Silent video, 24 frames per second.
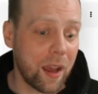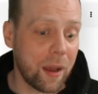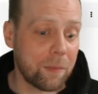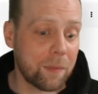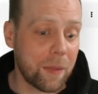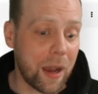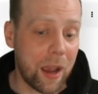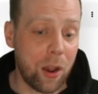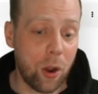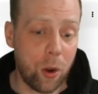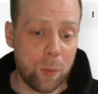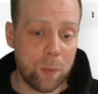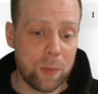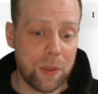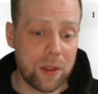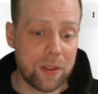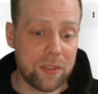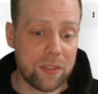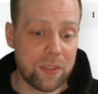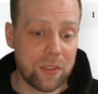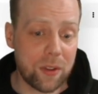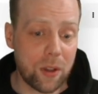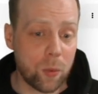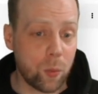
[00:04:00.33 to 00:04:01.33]
I hope
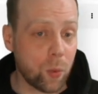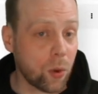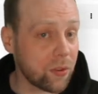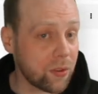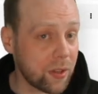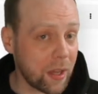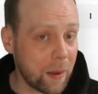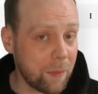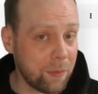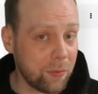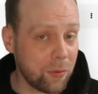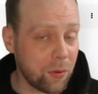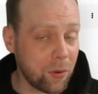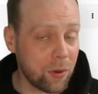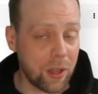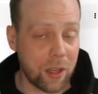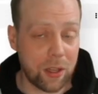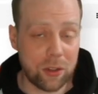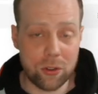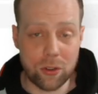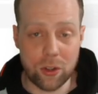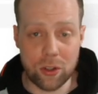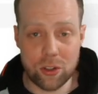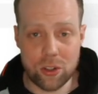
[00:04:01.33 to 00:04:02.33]
this was helpful
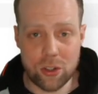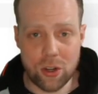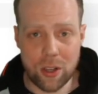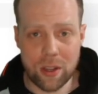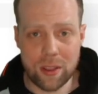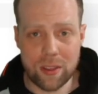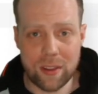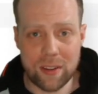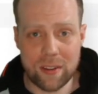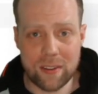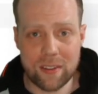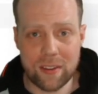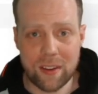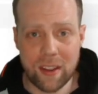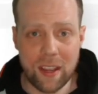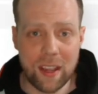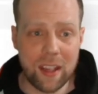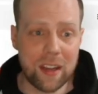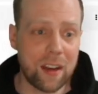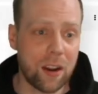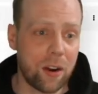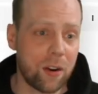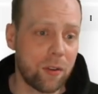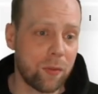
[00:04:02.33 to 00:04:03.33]
and you enjoyed this.
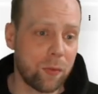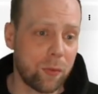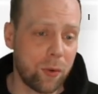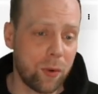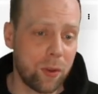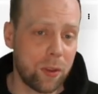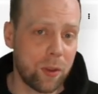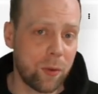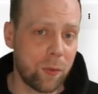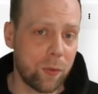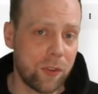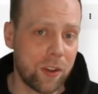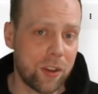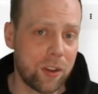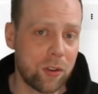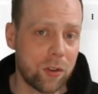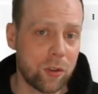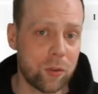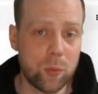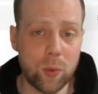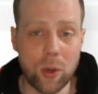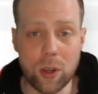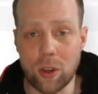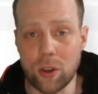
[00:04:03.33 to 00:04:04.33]
In our further
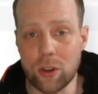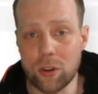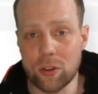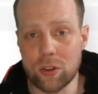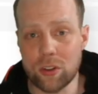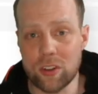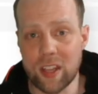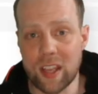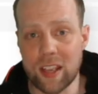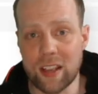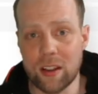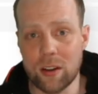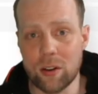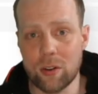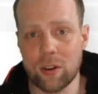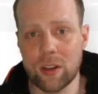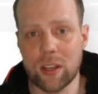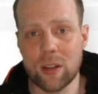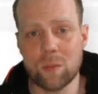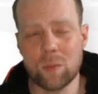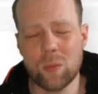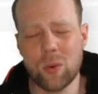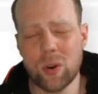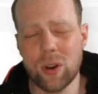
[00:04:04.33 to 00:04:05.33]
videos, we're going to take a look
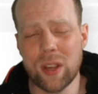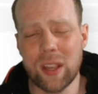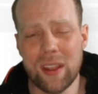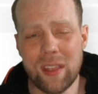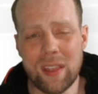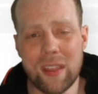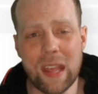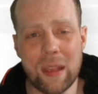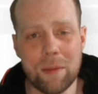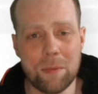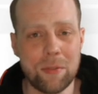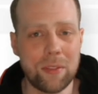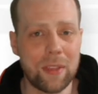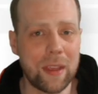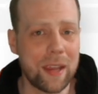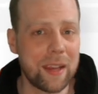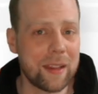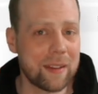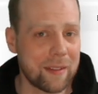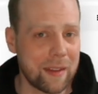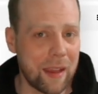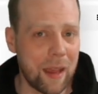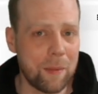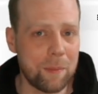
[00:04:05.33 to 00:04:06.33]
at more in-depth
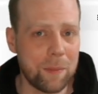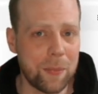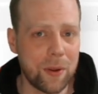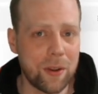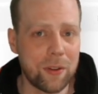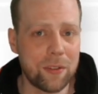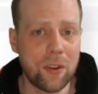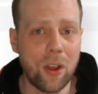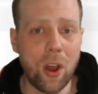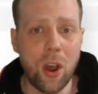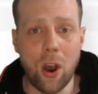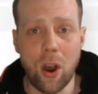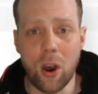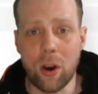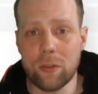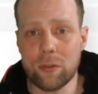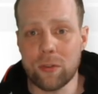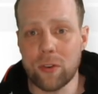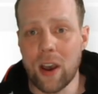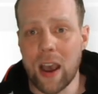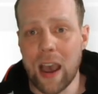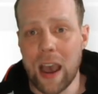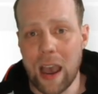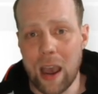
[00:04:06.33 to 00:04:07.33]
example of
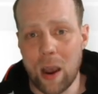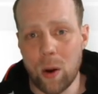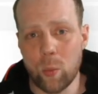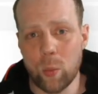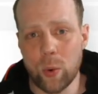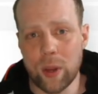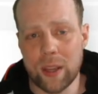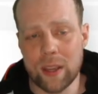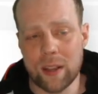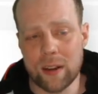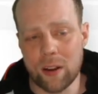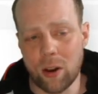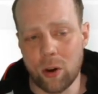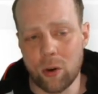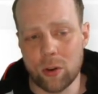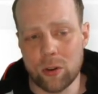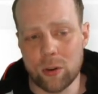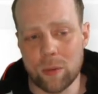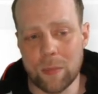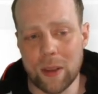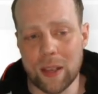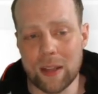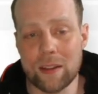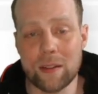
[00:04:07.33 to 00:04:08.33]
how we can
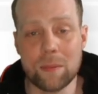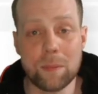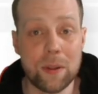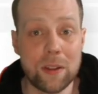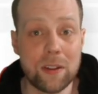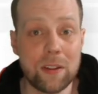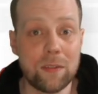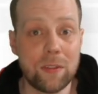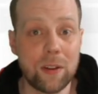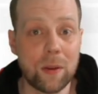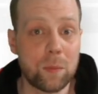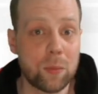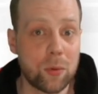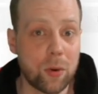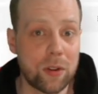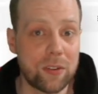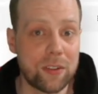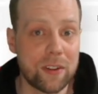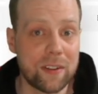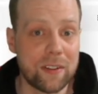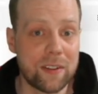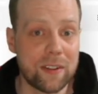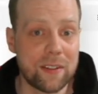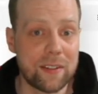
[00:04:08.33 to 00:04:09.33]
automate specific
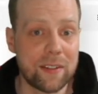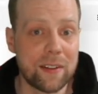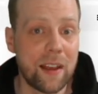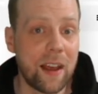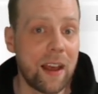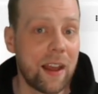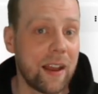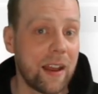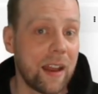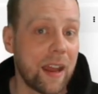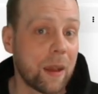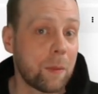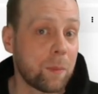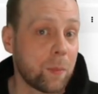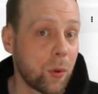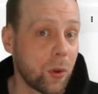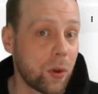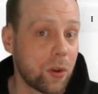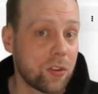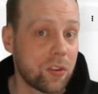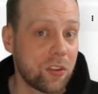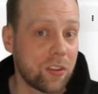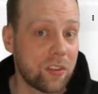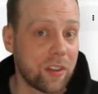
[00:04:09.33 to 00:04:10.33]
processes like
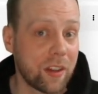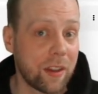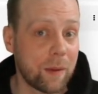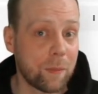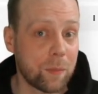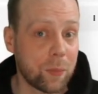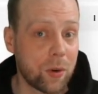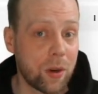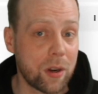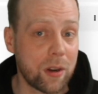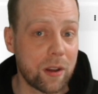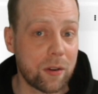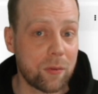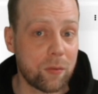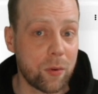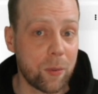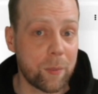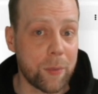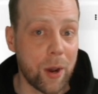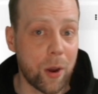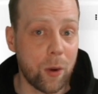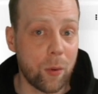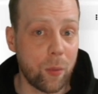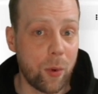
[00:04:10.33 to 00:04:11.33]
purchasing a product from
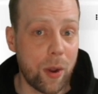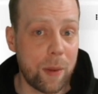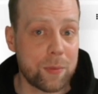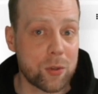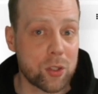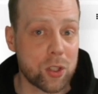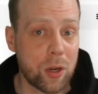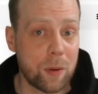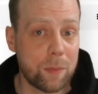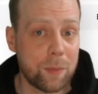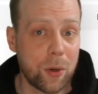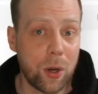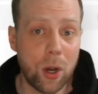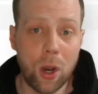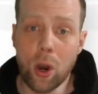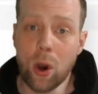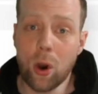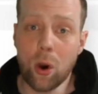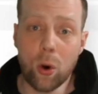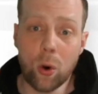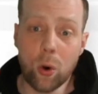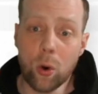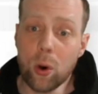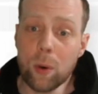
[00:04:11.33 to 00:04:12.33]
our web shop
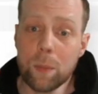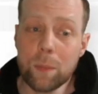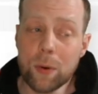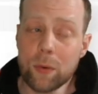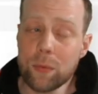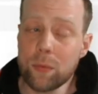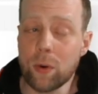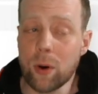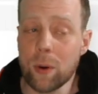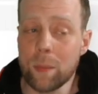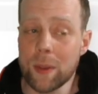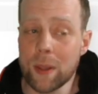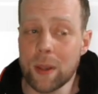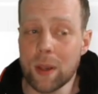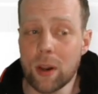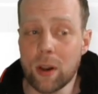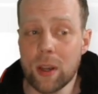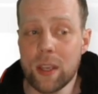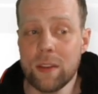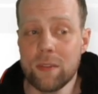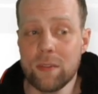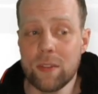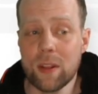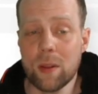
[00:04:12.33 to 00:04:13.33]
or performing
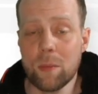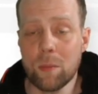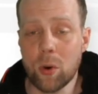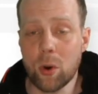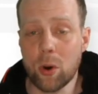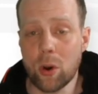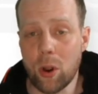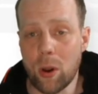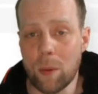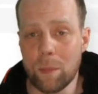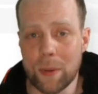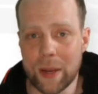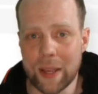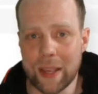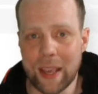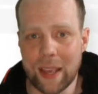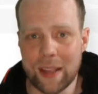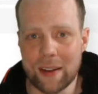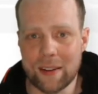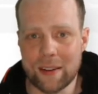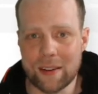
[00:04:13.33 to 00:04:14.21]
even the more complicated